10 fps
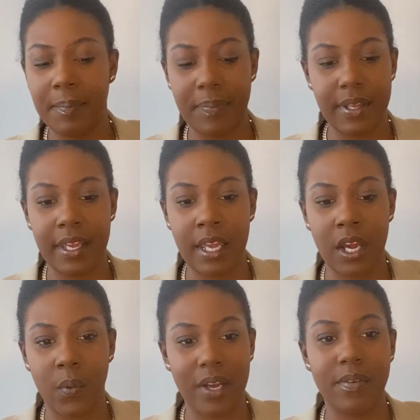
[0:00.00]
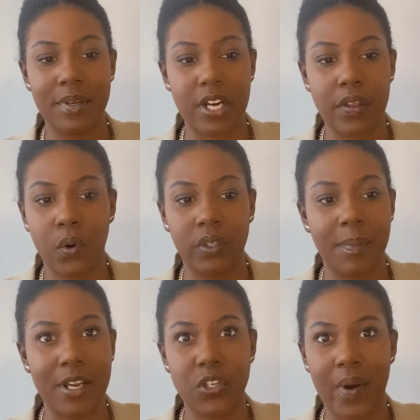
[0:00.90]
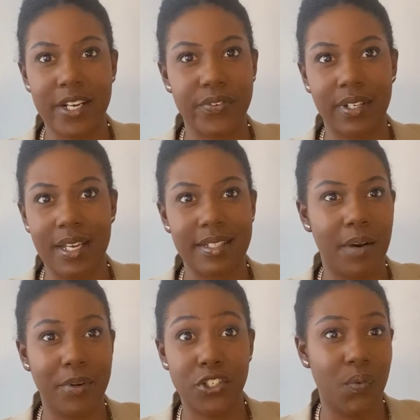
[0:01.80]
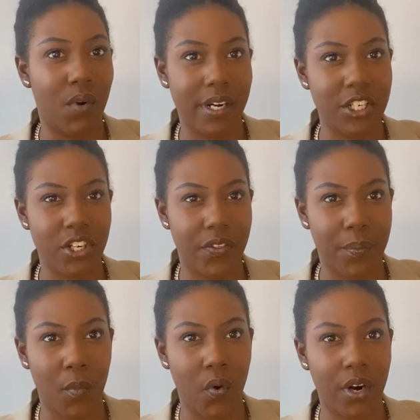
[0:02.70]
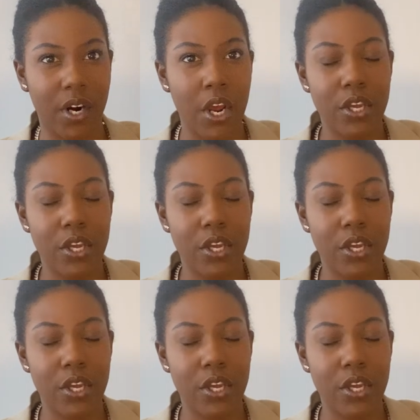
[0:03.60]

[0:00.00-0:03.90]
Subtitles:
Being away from each other only made you guys realize how much you want each other more.